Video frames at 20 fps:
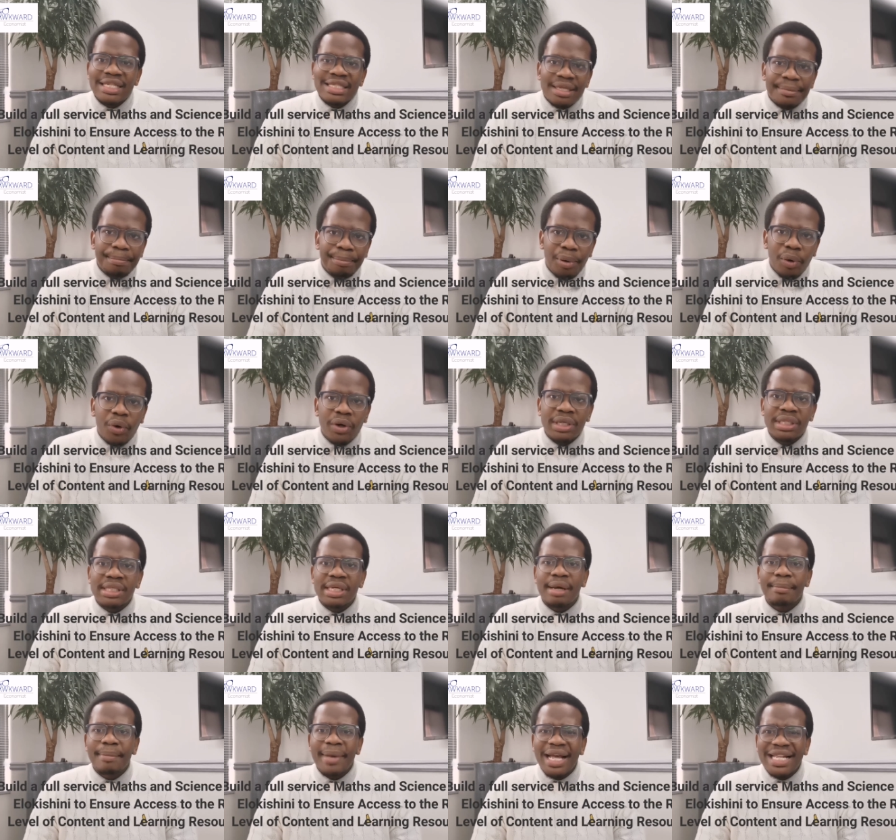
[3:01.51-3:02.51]
and support
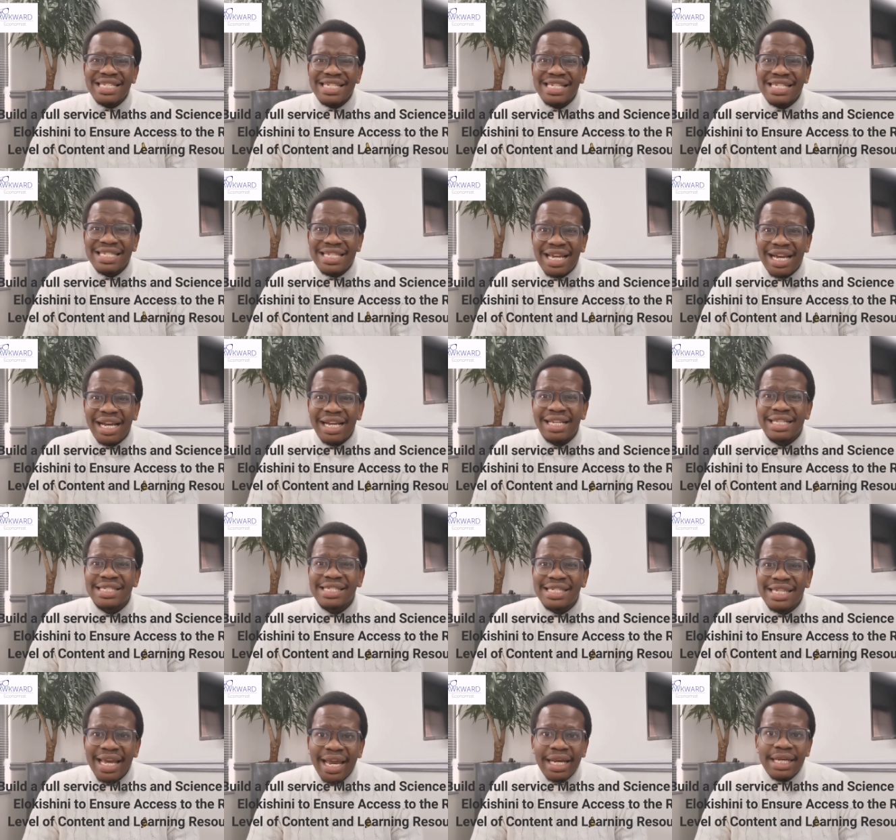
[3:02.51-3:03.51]
maths and science
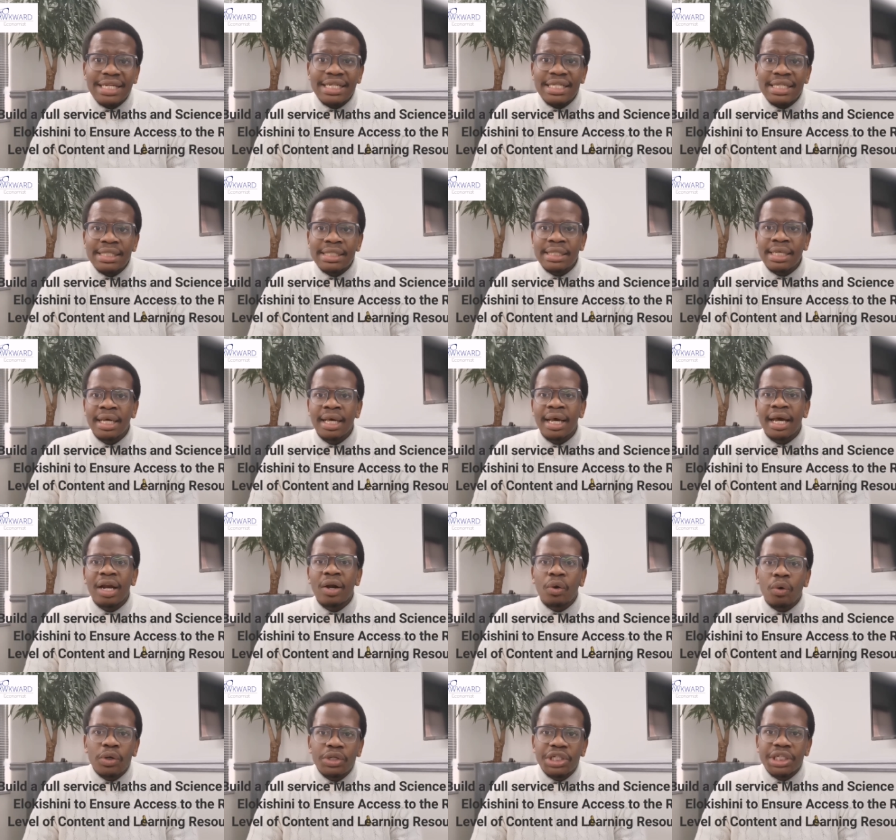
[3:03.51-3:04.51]
centers,
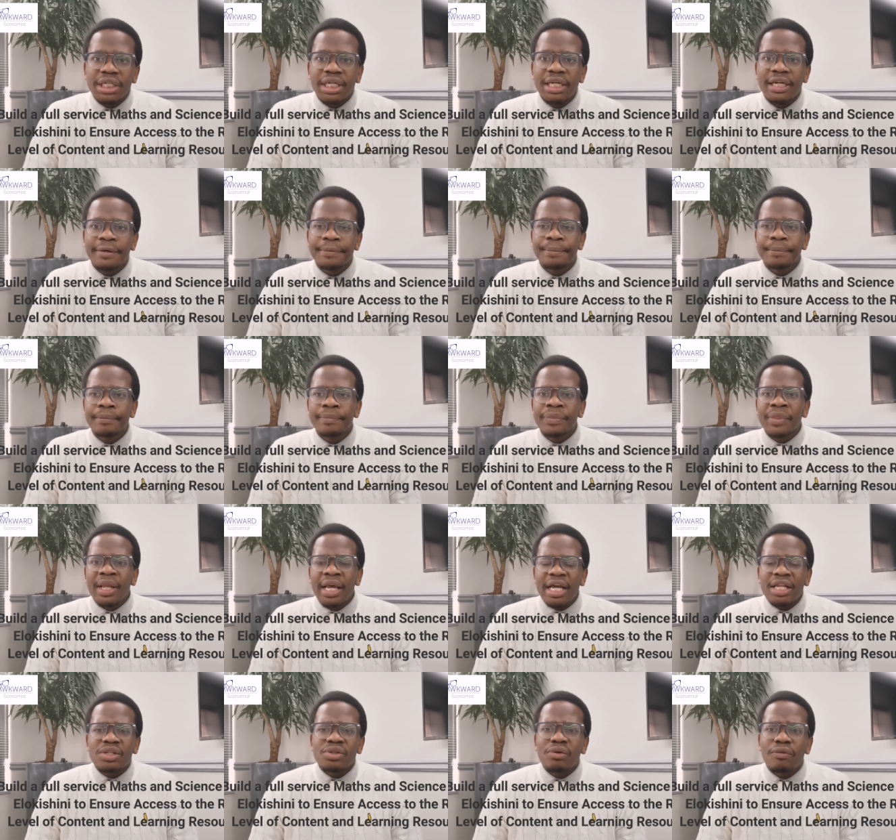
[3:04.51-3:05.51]
elokishini.
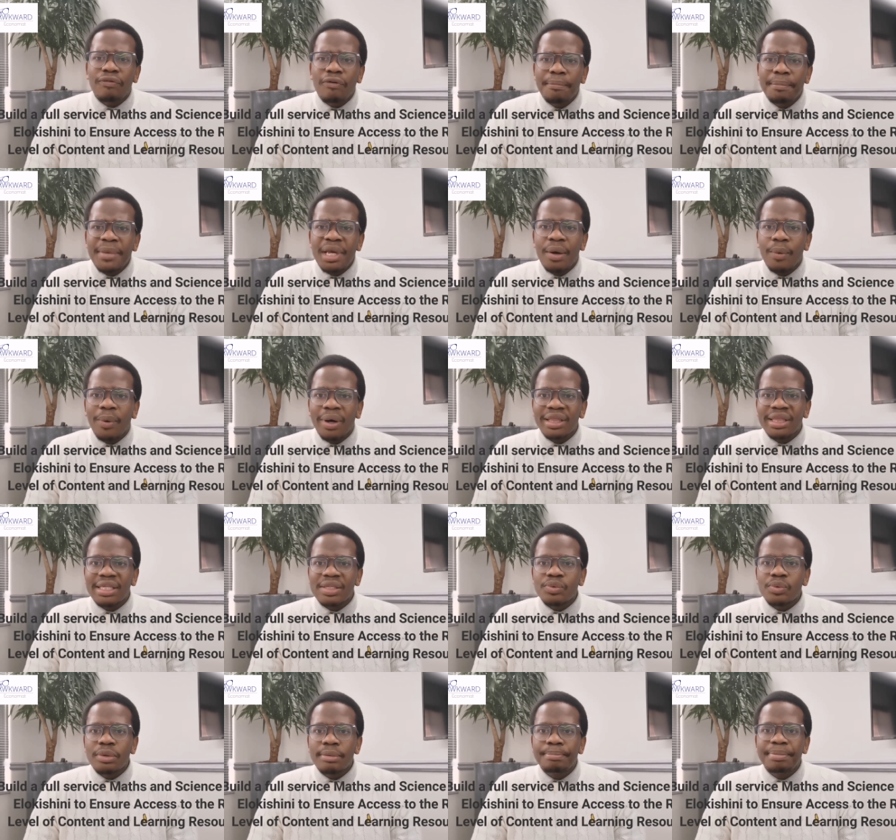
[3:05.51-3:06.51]
And so for me, what
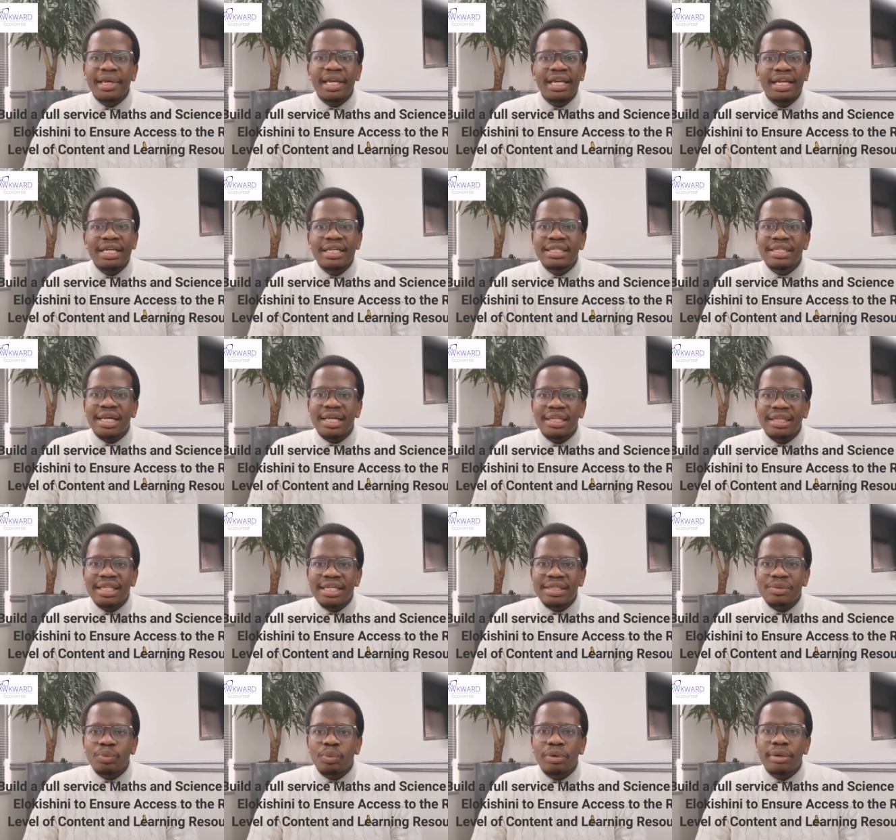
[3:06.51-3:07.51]
this would be is that
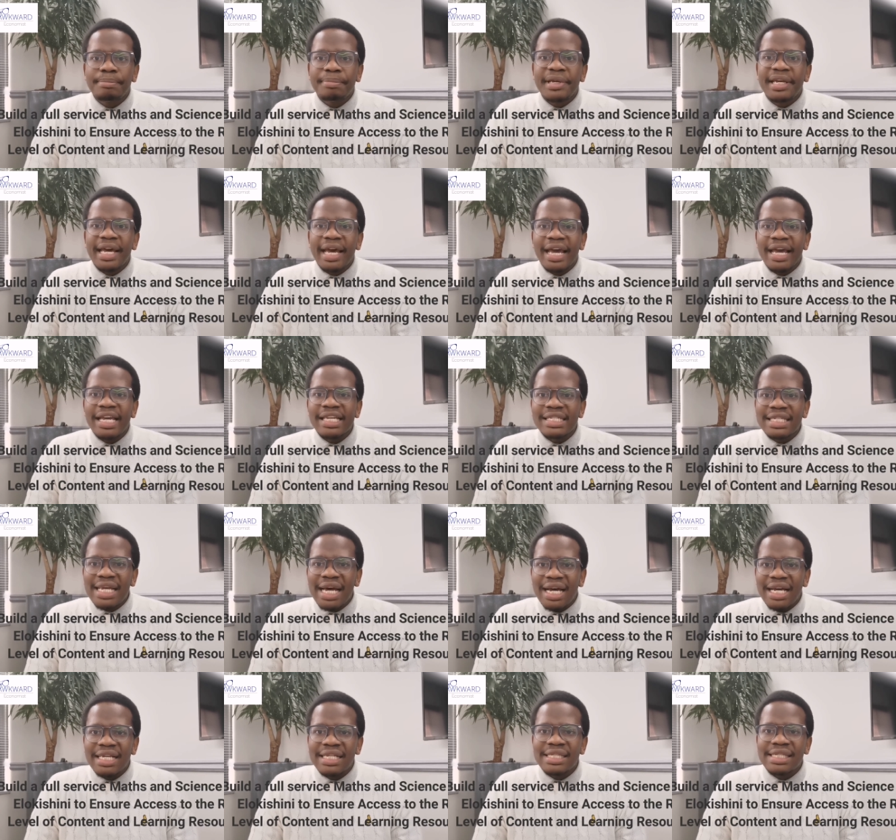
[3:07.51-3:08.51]
this would be a
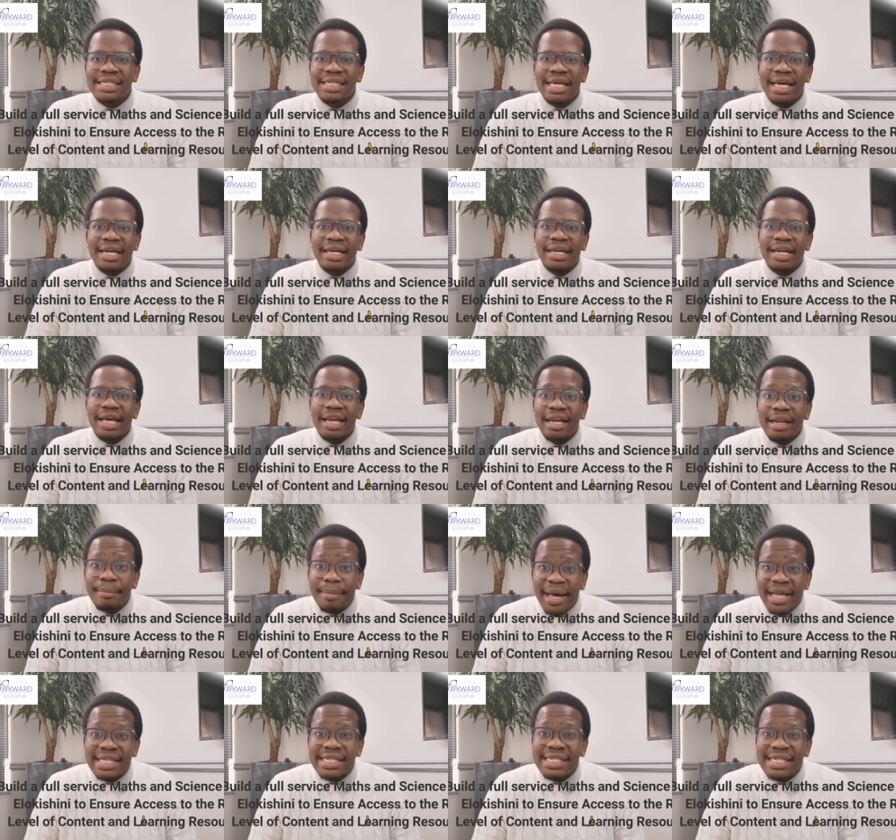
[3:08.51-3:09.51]
science and a
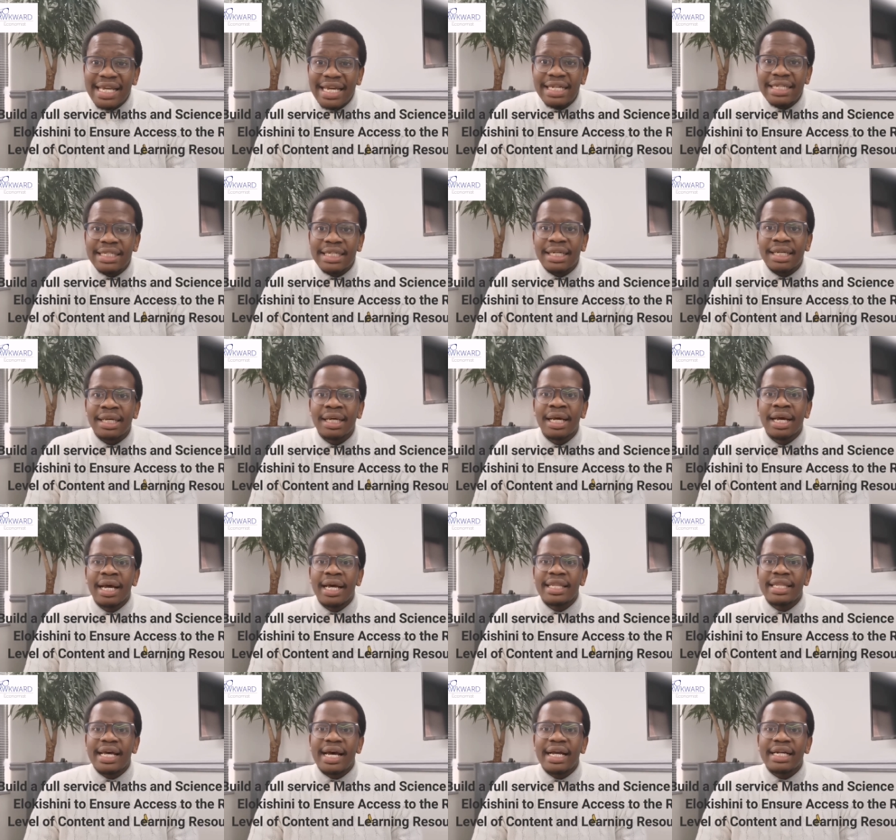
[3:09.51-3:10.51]
maths center
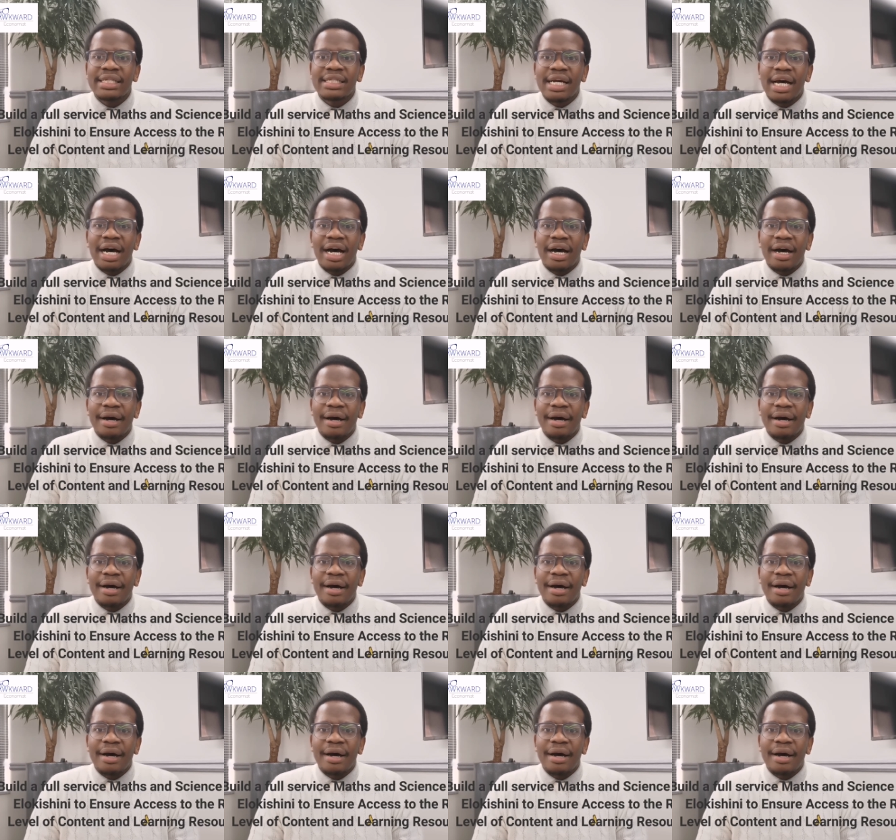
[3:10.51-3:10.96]
that